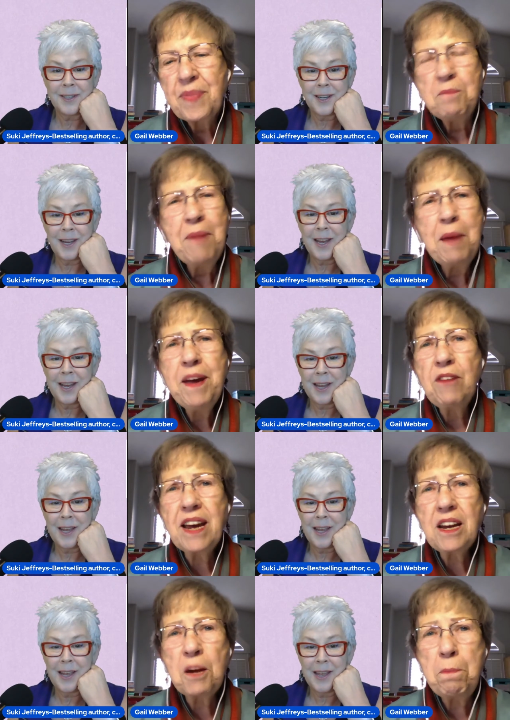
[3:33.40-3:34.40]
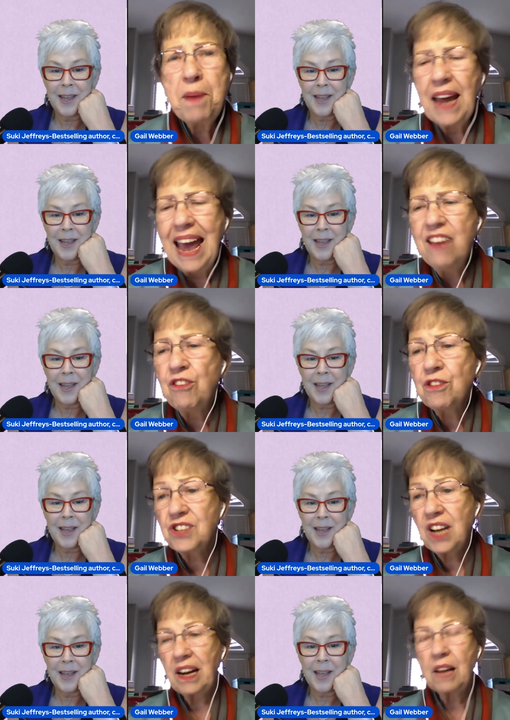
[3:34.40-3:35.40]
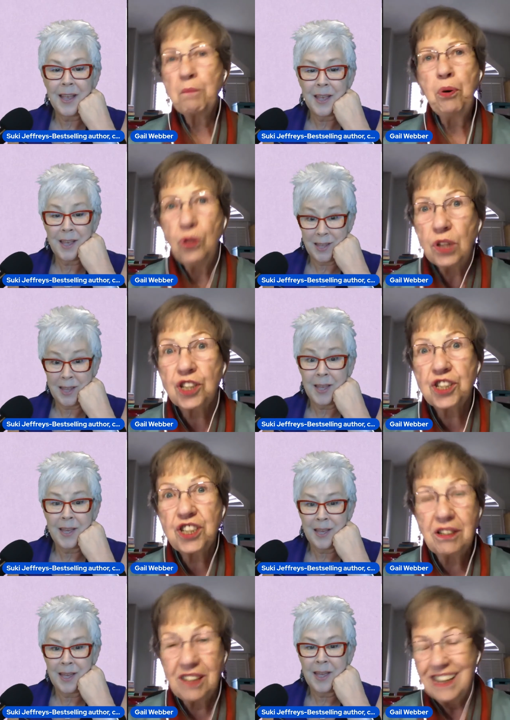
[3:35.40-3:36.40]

Speaker 1: maybe I'll get a big energetic push and